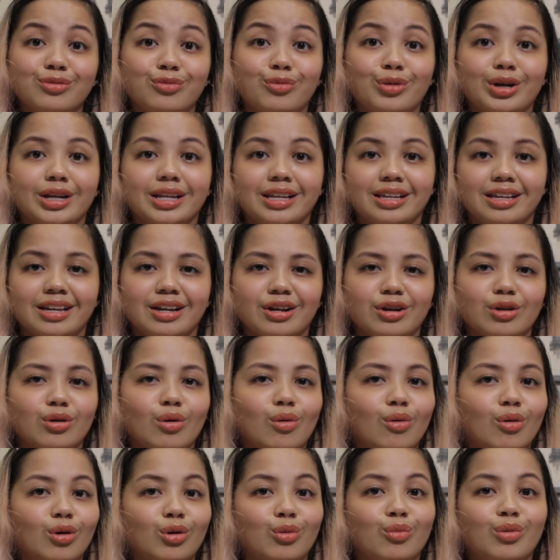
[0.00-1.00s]
of what year
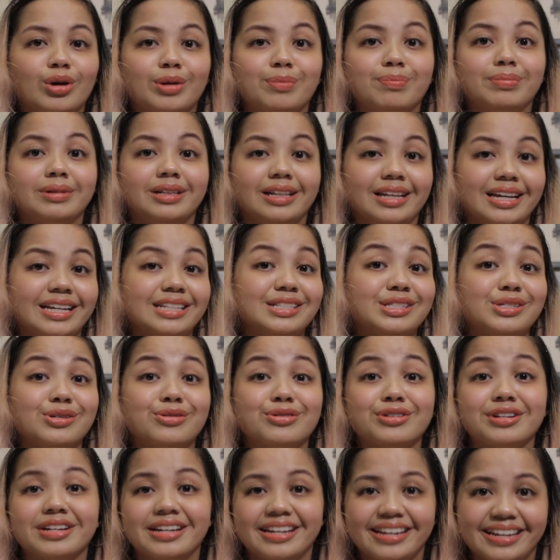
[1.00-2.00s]
or what place
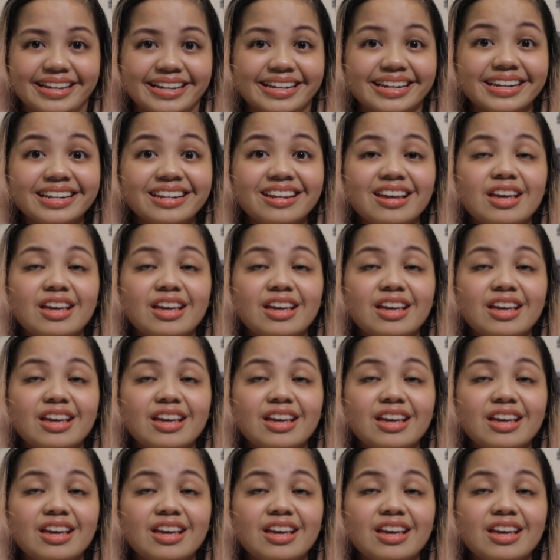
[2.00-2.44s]
you're in.